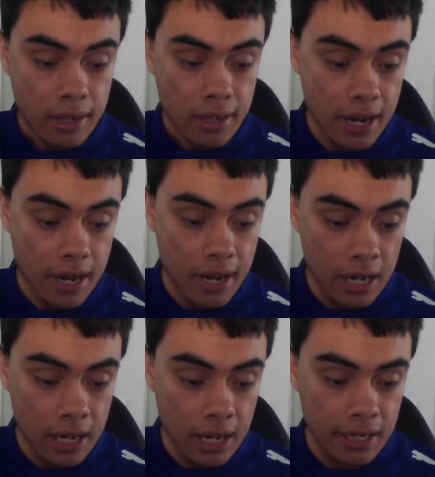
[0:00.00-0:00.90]
and
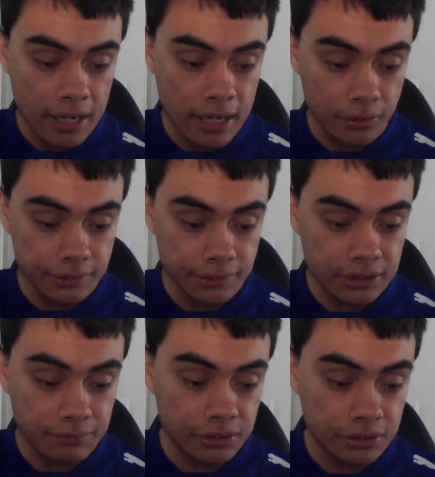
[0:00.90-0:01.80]
uh, Edward
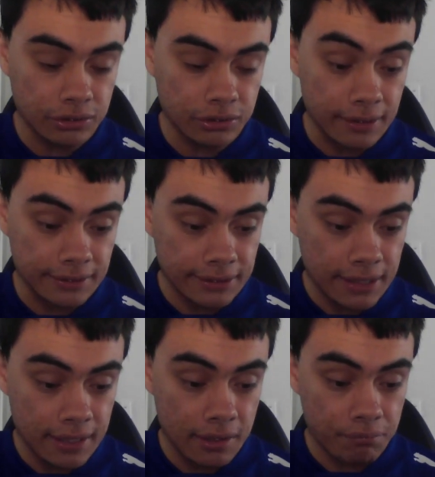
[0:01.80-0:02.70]
Kosi, which is great to
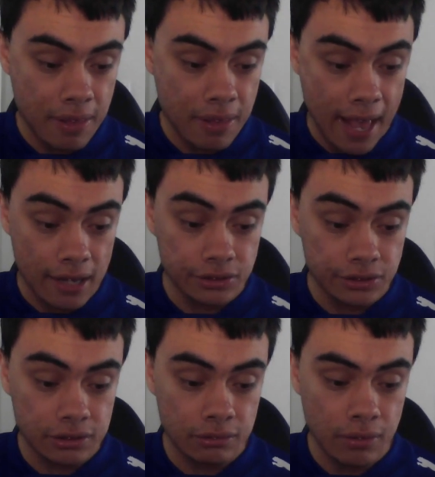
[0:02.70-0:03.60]
see. The
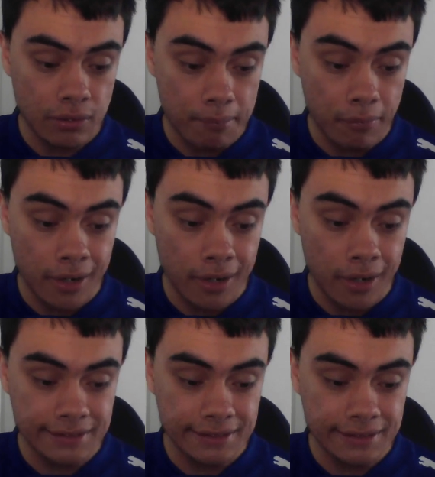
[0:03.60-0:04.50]
outs are
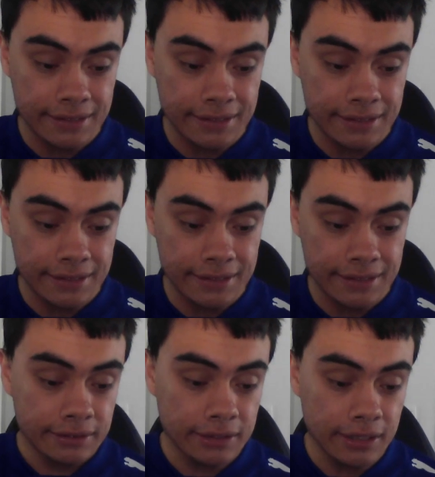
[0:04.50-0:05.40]
Maya Sands and
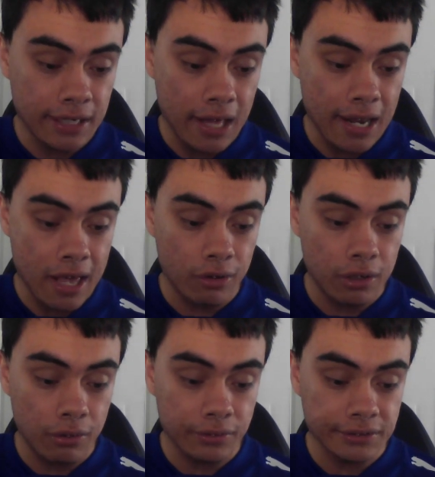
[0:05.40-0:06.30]
Sanale
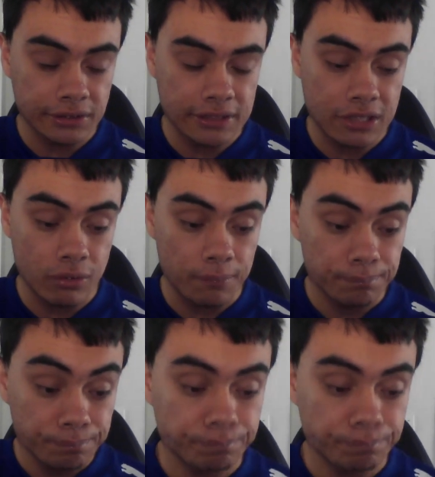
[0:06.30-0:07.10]
Agostino.